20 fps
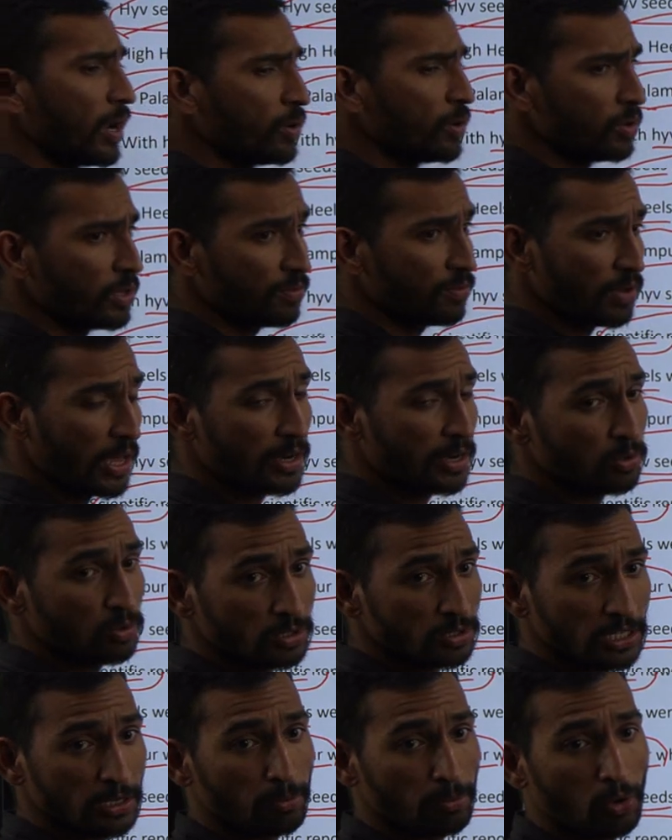we are doing, we are
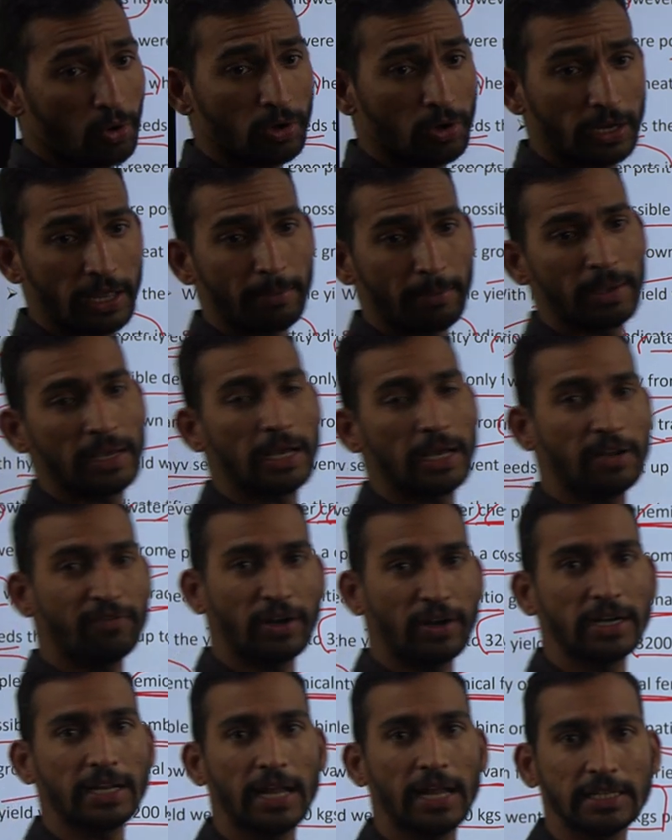using more chemical
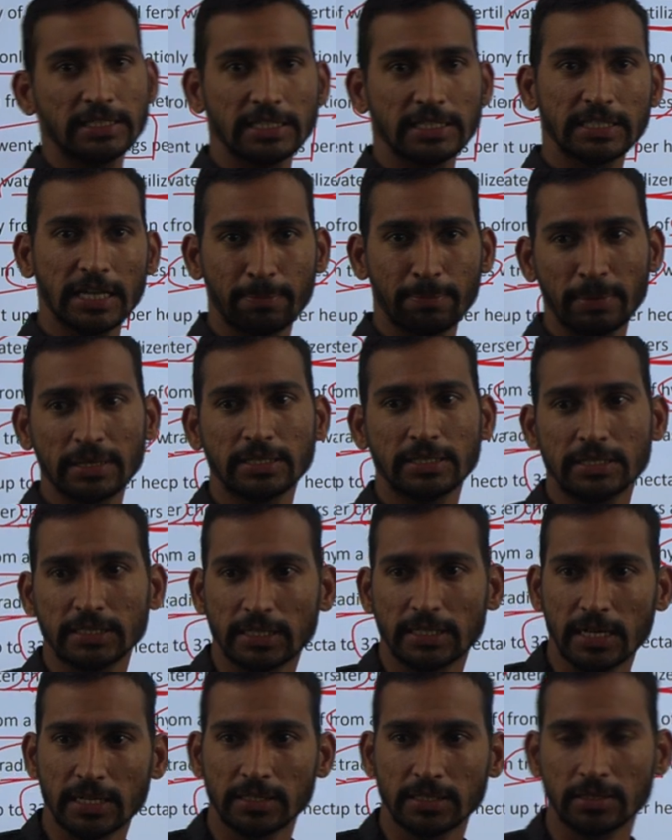fertilizers and
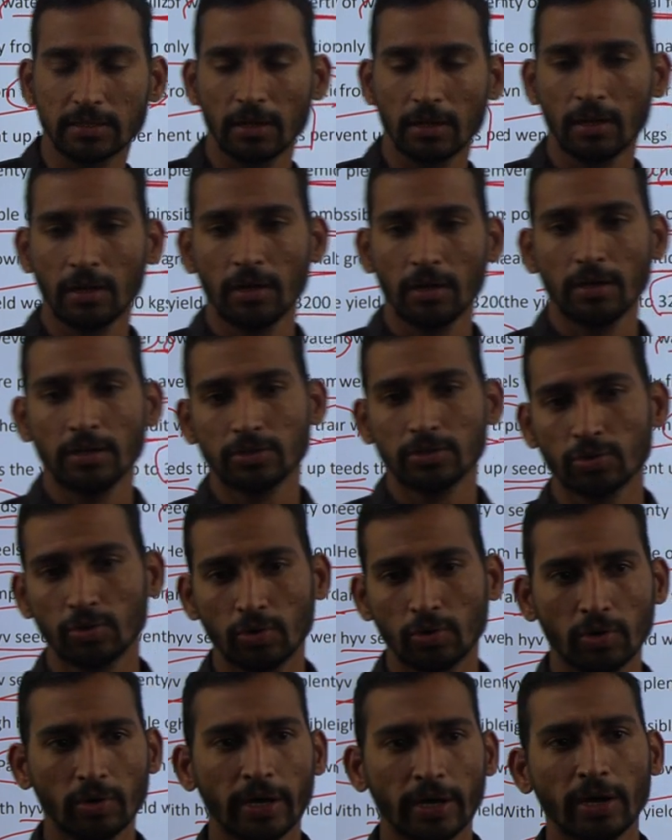pesticides.
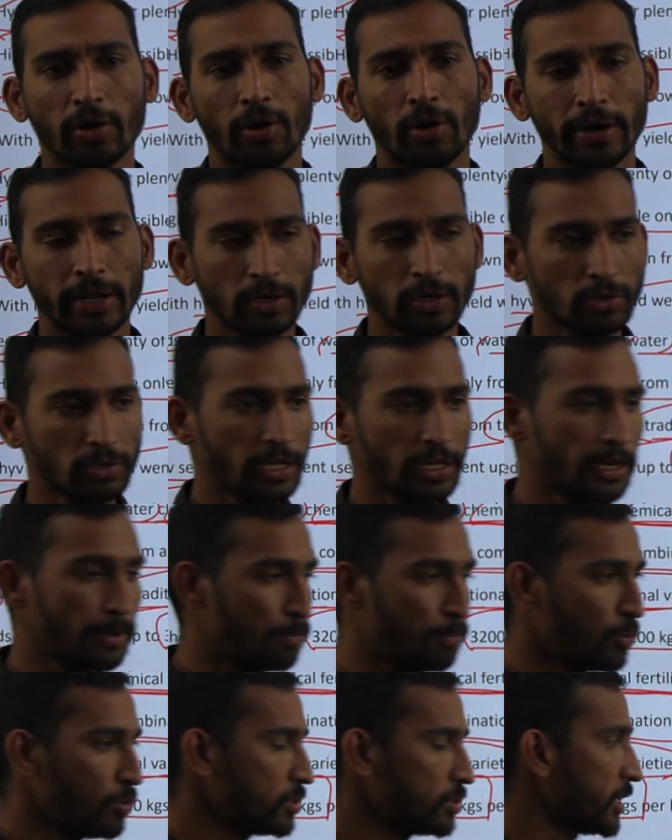So according to the
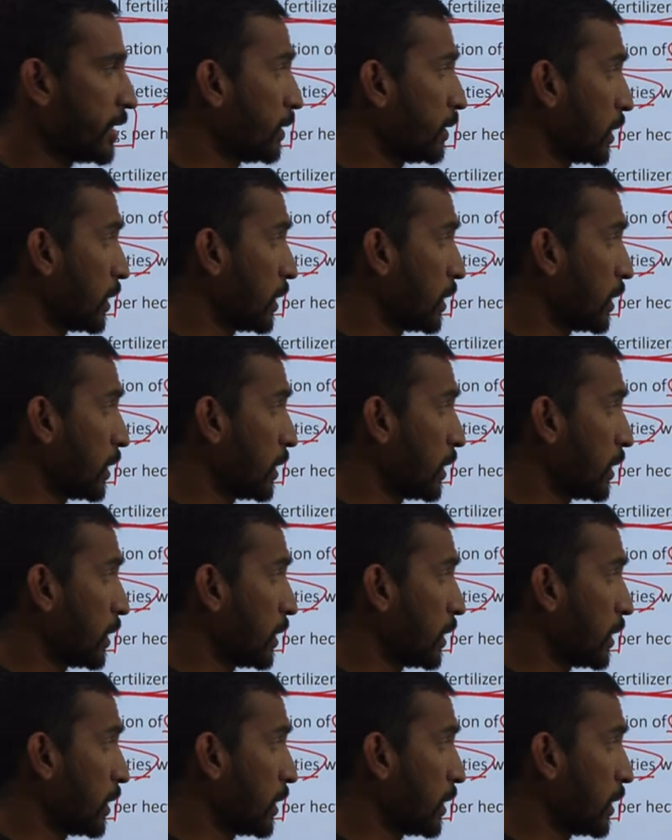reports,